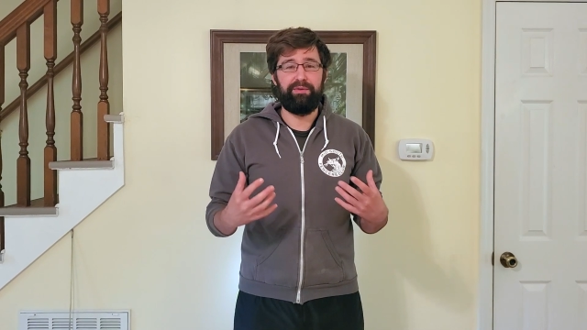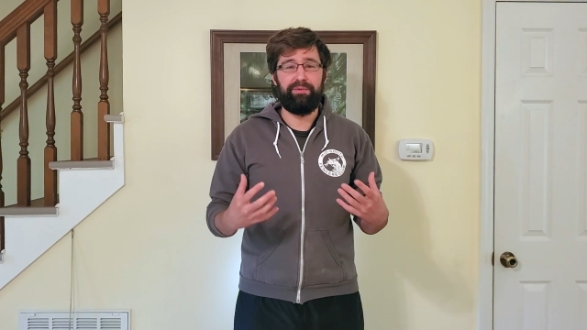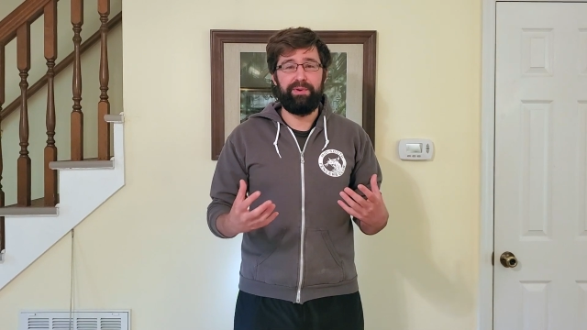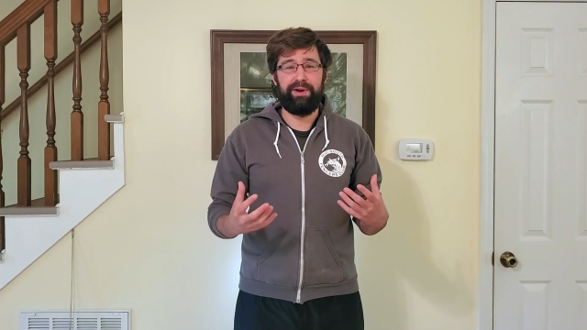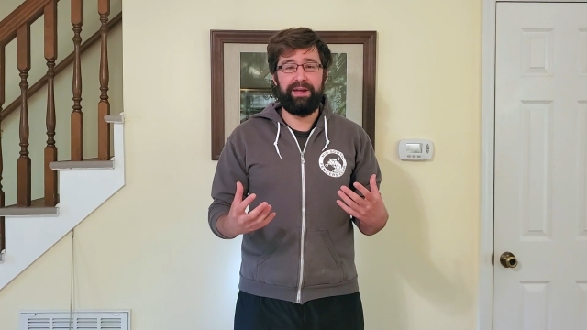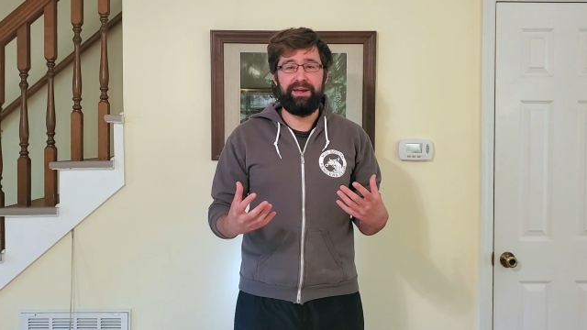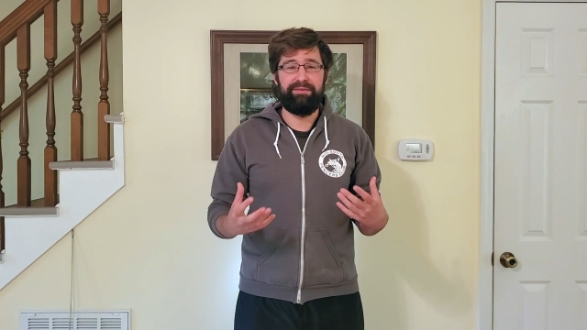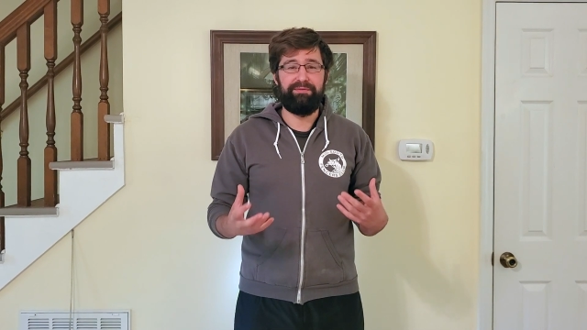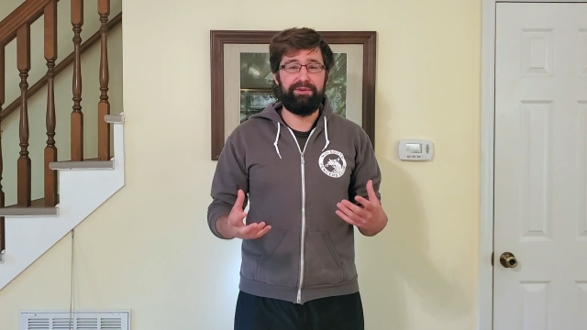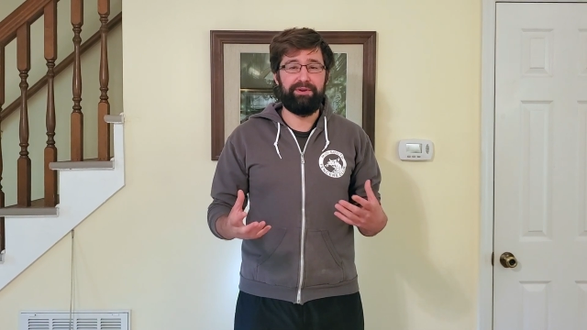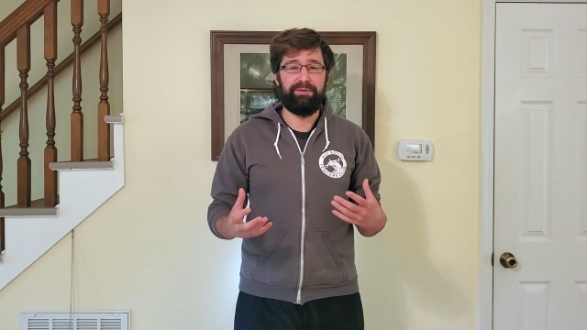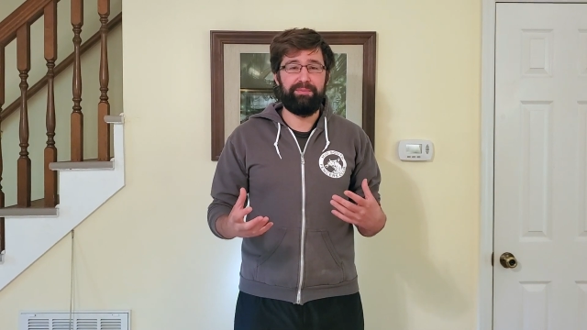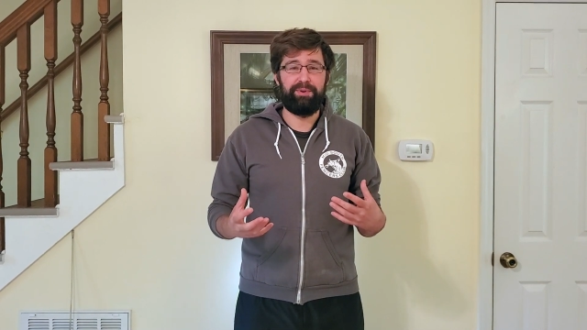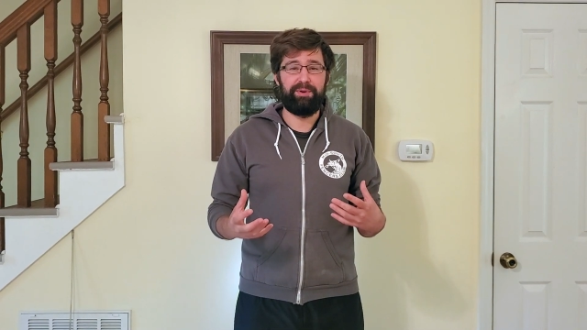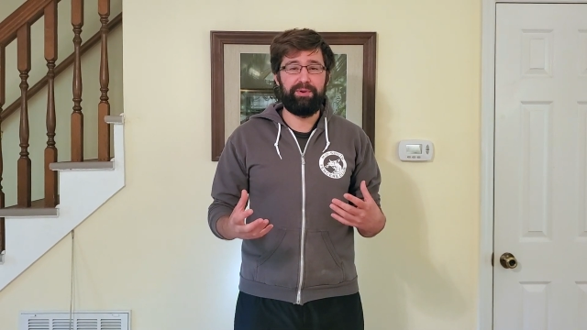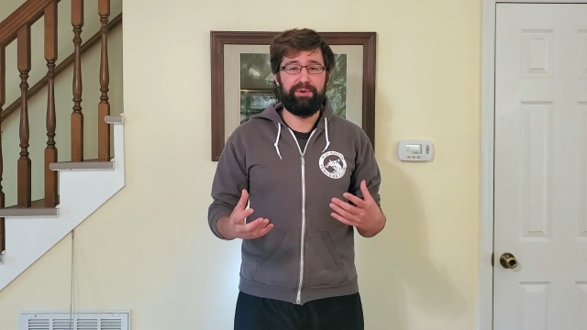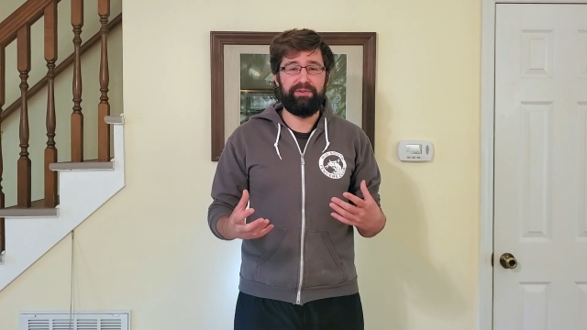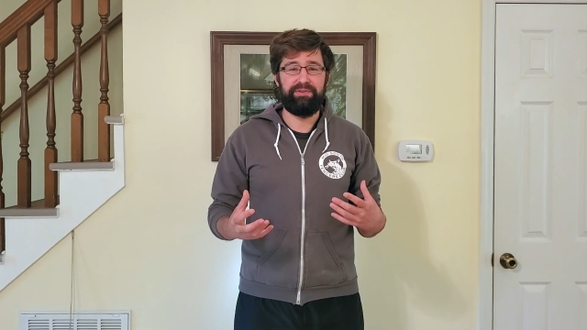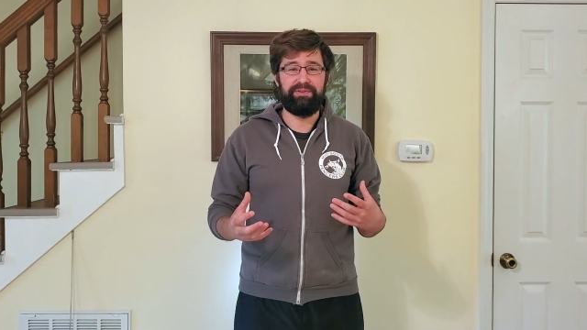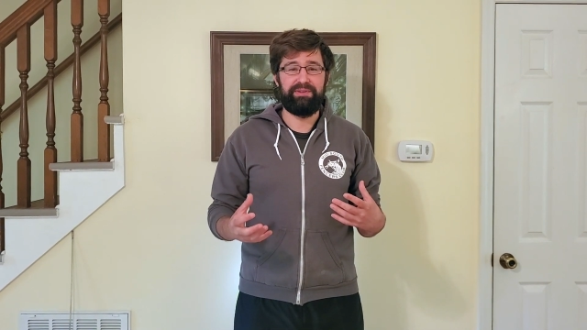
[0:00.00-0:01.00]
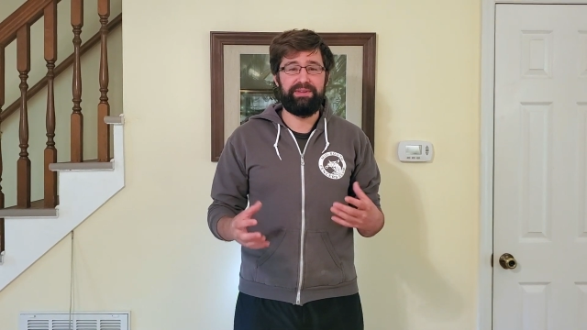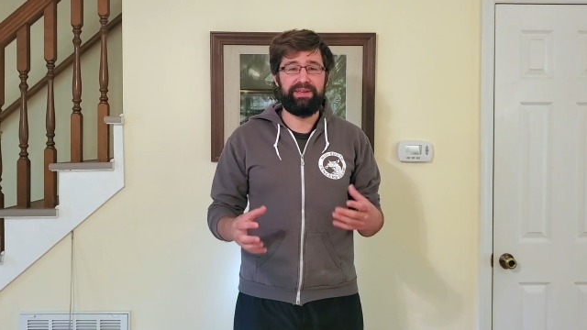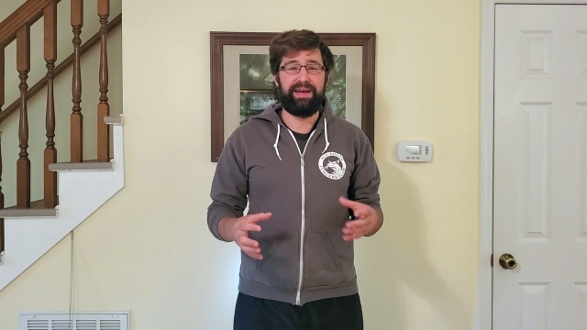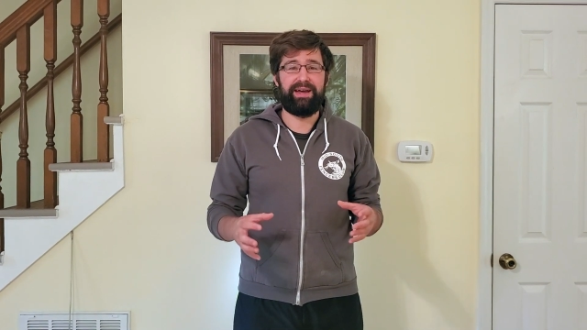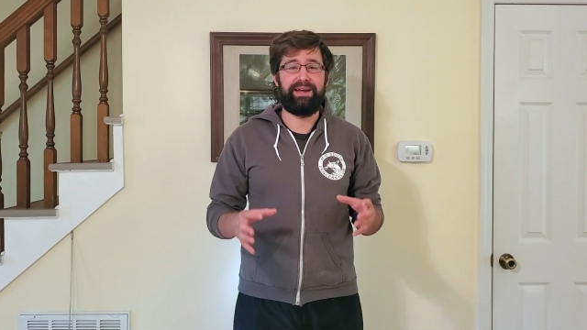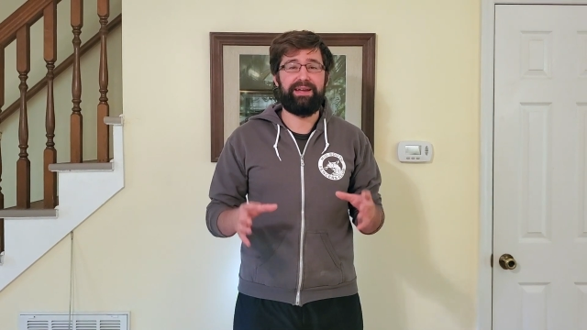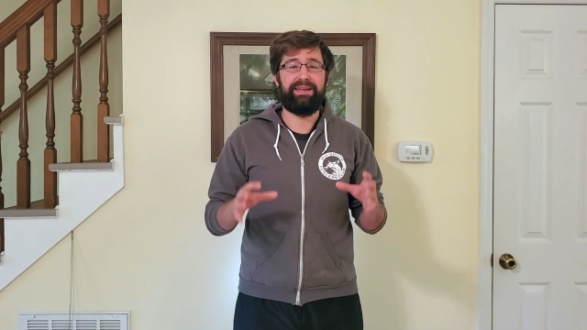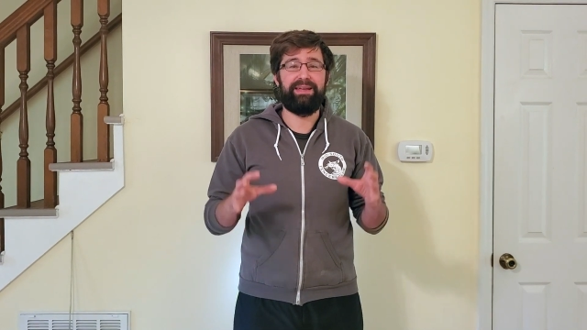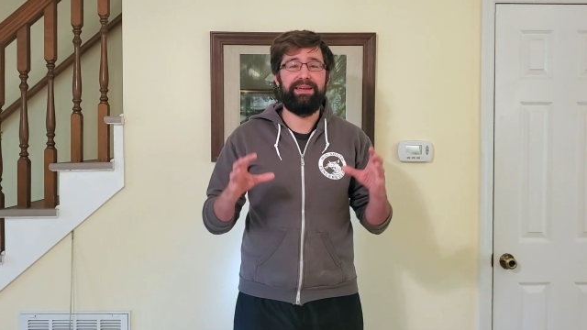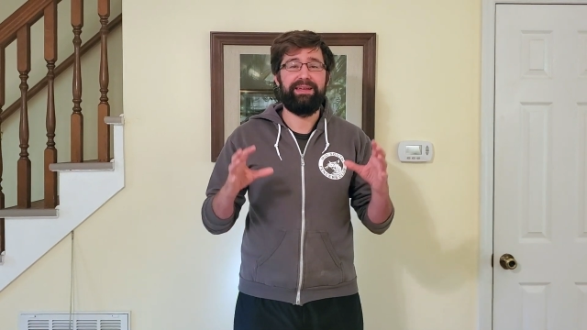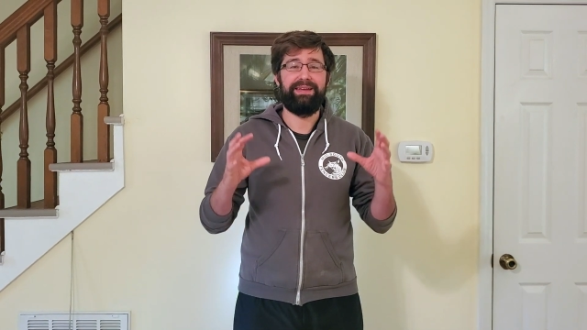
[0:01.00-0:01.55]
way of your opponent's attack